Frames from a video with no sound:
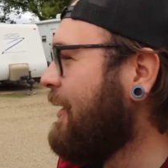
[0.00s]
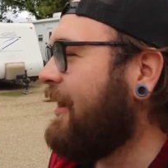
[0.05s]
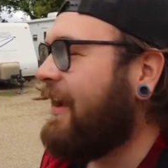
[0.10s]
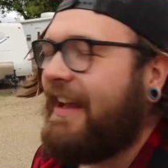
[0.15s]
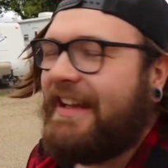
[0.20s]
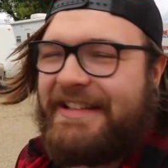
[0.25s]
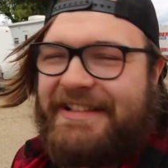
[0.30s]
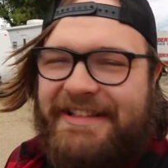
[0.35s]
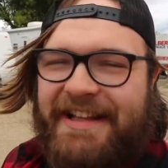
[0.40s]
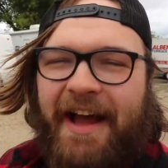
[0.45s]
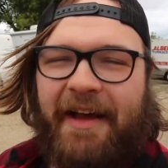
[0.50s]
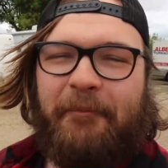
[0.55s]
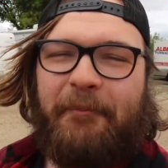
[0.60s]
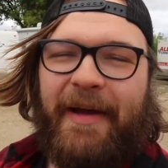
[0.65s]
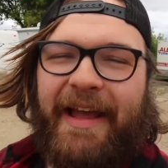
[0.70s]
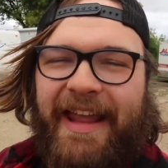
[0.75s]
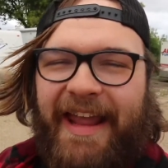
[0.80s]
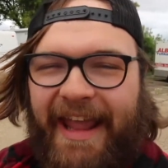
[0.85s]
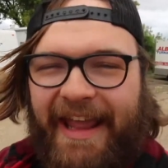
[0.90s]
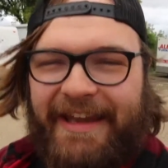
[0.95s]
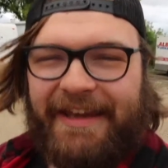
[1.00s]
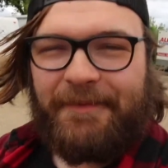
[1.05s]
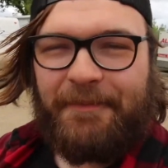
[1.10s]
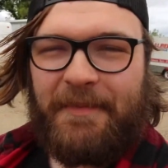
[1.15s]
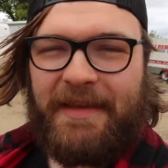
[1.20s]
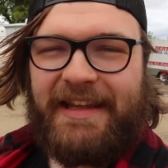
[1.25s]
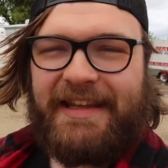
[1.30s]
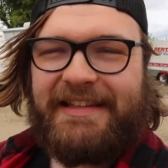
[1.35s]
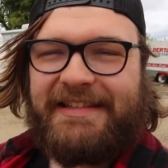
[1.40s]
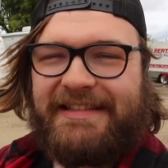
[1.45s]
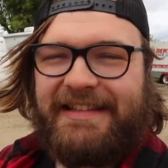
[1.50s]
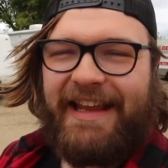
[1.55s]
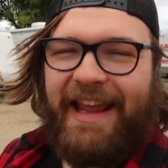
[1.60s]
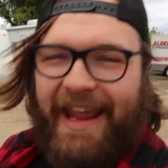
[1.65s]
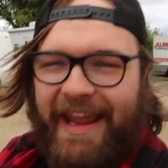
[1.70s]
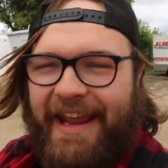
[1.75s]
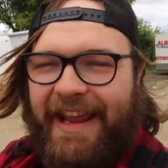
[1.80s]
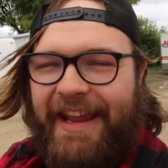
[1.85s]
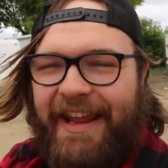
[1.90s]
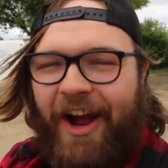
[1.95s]
it's not by any means
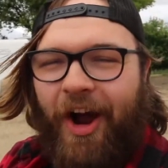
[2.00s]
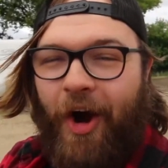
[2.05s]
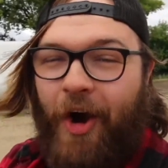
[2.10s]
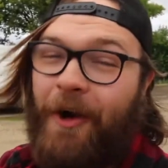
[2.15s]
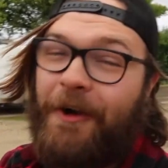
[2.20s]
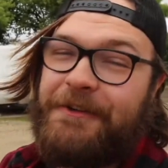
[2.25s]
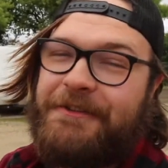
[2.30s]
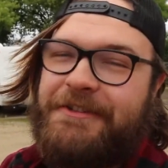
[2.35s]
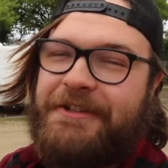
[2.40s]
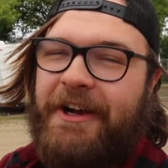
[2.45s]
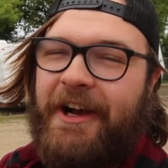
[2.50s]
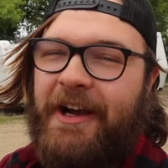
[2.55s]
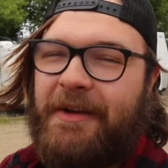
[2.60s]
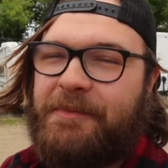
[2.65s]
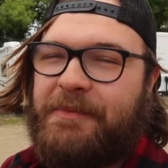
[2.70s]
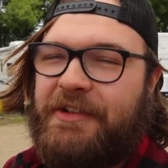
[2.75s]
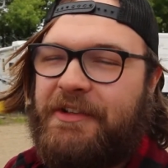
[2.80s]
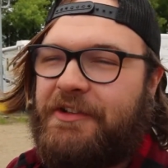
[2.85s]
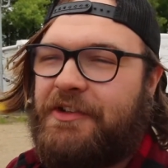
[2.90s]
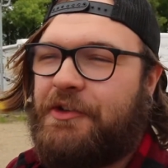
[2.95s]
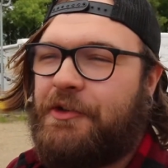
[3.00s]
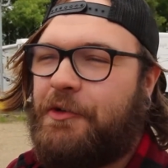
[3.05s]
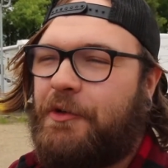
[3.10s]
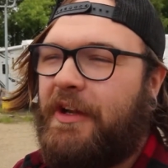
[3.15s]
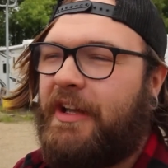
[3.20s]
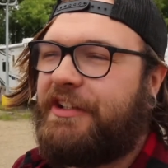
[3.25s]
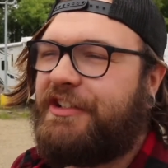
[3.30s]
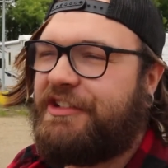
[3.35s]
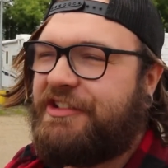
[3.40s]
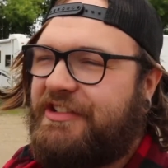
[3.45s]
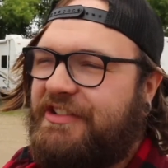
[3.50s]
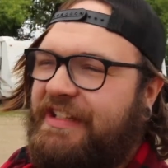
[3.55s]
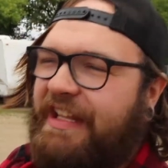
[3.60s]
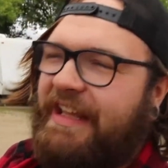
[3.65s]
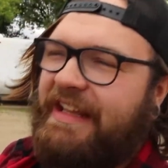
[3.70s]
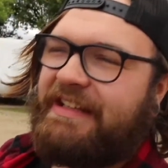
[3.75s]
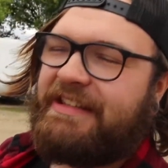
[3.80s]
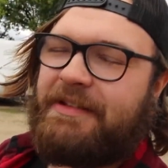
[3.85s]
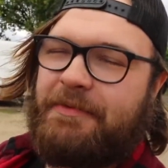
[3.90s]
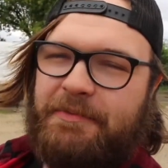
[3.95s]
a hard job to do. It just
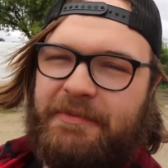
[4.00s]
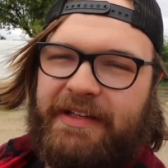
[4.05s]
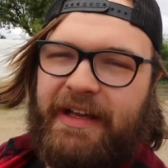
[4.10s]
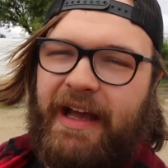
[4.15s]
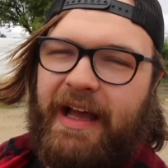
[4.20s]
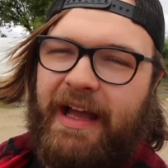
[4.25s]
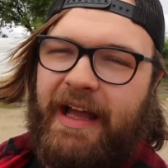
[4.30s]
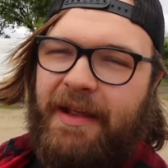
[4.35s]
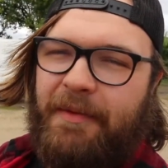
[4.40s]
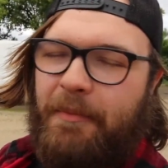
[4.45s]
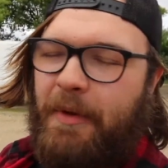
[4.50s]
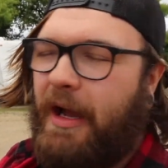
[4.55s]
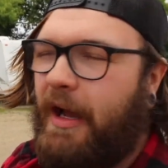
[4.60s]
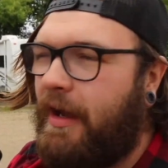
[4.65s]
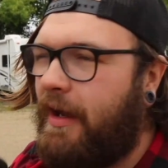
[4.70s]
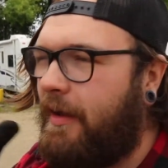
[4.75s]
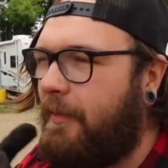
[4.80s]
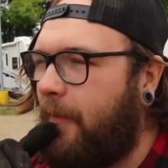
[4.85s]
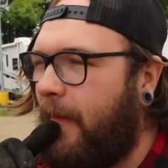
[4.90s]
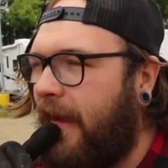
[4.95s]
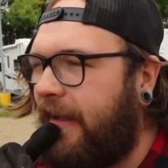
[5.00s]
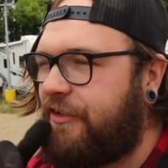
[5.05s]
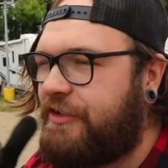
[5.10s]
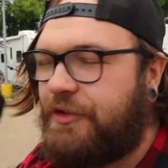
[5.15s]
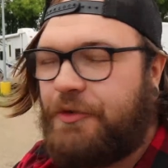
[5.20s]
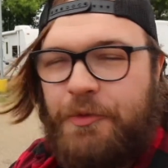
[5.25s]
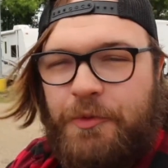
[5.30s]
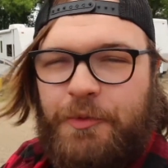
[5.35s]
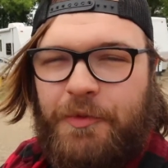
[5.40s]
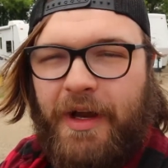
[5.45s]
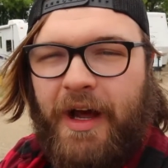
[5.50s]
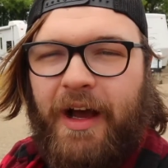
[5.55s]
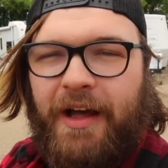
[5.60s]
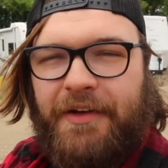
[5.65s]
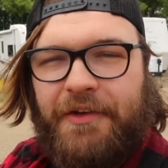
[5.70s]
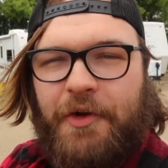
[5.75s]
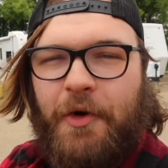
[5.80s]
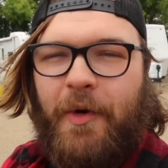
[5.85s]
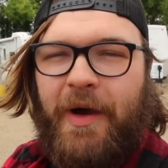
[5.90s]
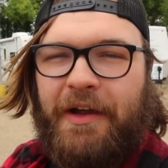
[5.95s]
takes some time. I do not
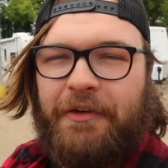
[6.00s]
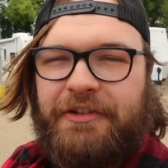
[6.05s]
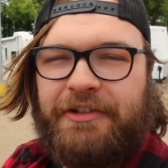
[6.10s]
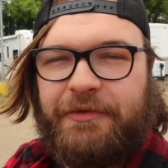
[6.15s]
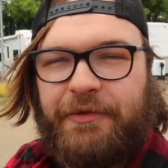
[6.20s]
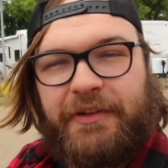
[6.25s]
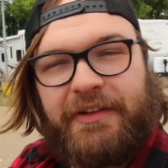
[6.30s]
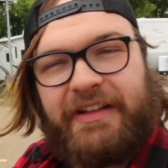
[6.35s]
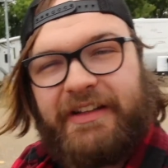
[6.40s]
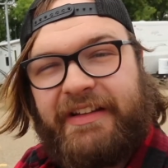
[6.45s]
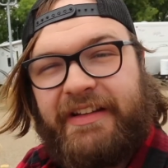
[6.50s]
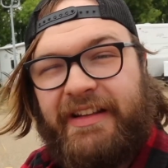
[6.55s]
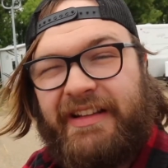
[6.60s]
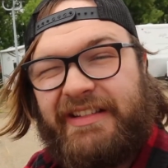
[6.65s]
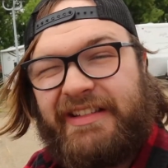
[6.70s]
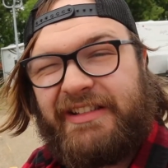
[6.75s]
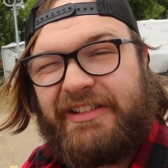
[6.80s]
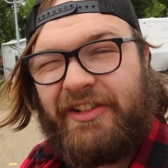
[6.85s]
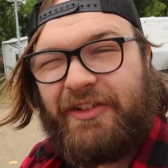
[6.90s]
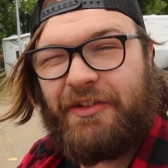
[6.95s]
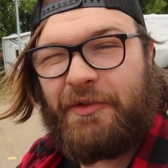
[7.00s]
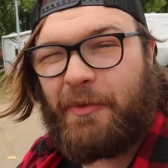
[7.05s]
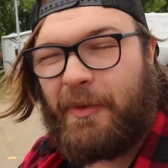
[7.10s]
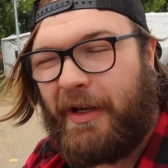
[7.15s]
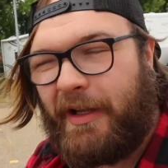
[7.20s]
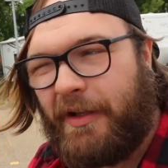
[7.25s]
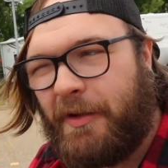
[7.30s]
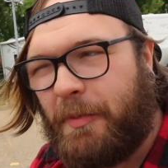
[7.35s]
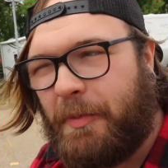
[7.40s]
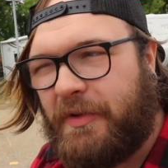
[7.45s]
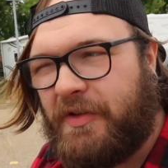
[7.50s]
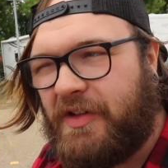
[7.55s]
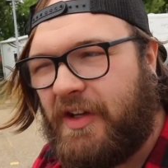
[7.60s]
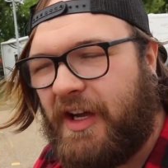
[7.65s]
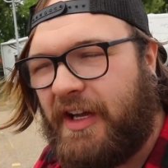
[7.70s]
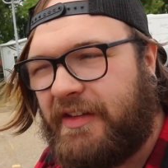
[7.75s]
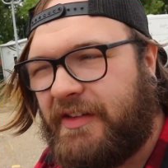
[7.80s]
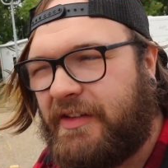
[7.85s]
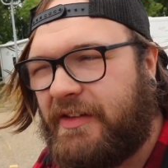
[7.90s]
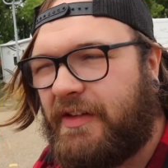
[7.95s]
know how differently this is on the regular
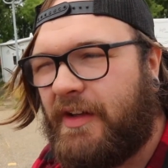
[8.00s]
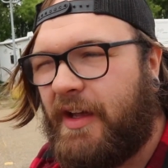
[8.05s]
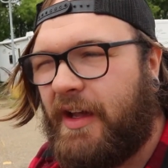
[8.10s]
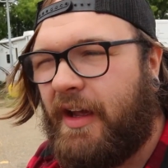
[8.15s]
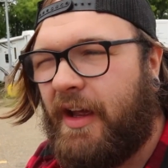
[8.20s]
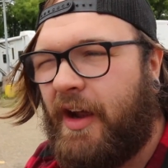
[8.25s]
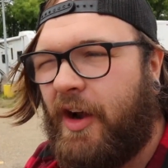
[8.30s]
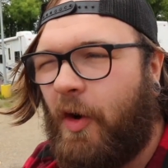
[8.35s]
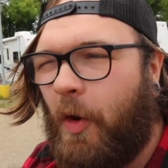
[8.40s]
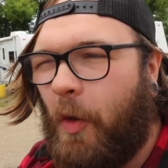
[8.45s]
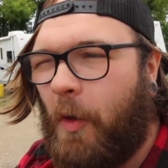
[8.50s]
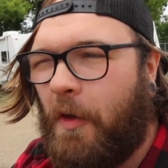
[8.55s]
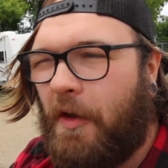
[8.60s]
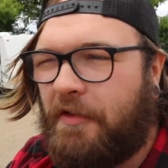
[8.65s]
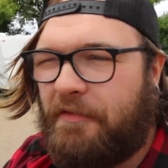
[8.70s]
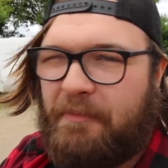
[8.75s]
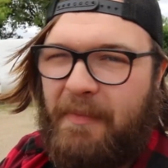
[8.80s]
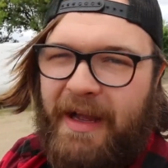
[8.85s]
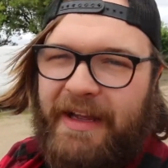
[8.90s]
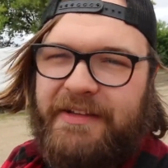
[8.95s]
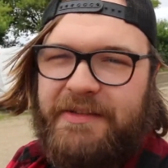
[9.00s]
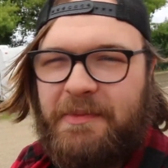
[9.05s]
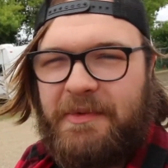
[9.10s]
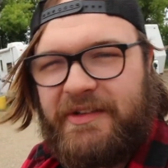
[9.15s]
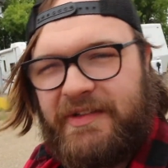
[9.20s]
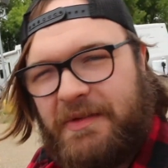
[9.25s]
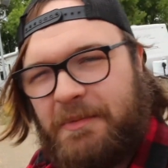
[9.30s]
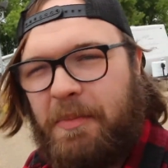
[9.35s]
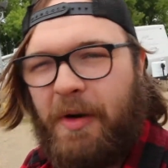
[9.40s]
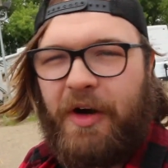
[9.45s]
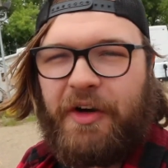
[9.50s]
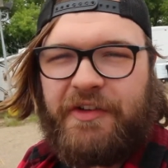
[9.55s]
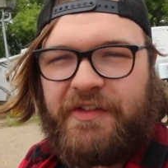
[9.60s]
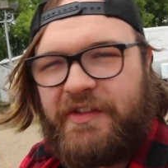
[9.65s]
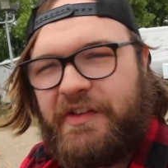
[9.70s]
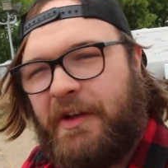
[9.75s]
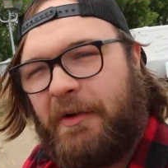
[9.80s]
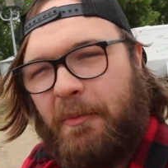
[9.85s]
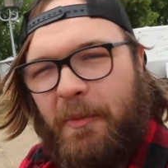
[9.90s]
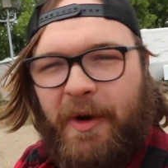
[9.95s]
Passats, or if mine's missing parts
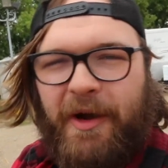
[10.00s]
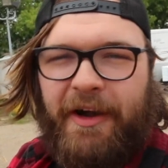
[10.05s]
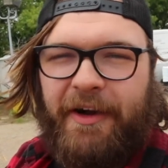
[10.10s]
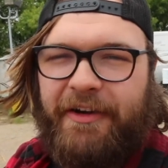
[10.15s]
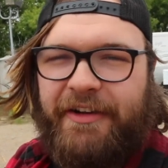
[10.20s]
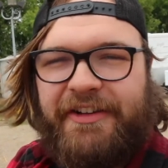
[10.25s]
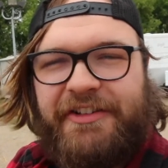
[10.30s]
somewhere and